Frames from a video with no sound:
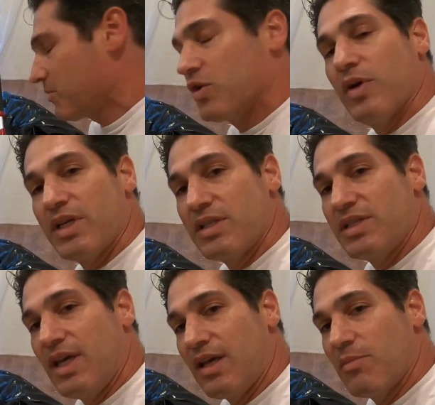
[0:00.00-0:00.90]
I'm going to
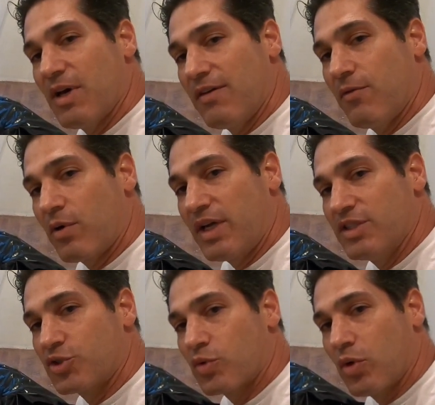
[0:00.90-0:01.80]
take my
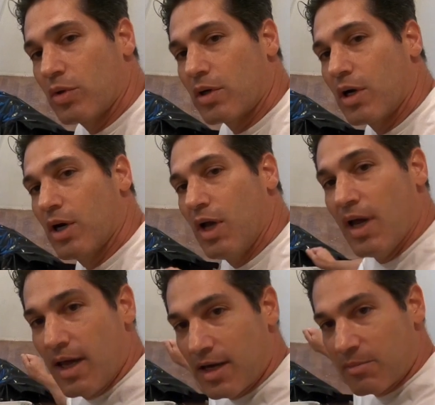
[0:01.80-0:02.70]
4-inch roller
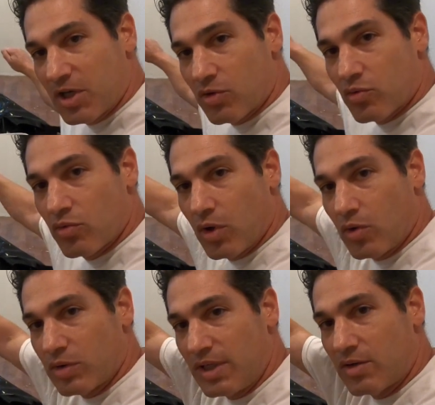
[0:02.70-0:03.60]
and I'm going to
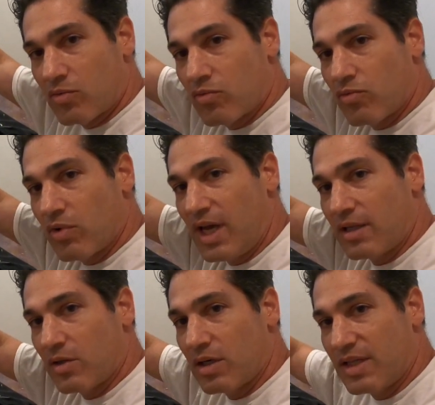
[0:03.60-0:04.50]
roll it right
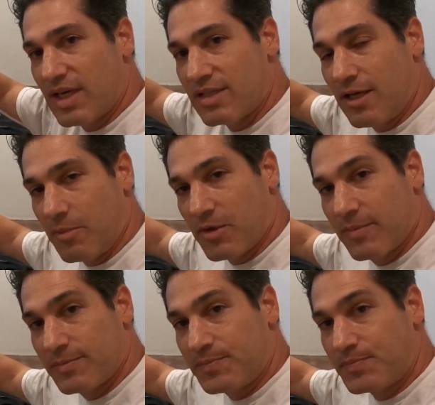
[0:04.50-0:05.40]
along that tape.
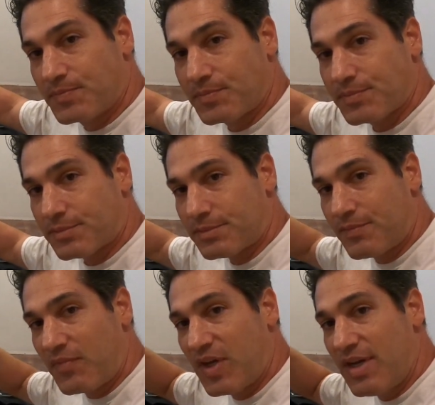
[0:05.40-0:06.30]

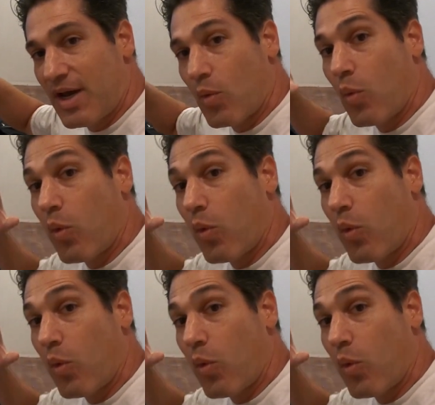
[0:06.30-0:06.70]
Now,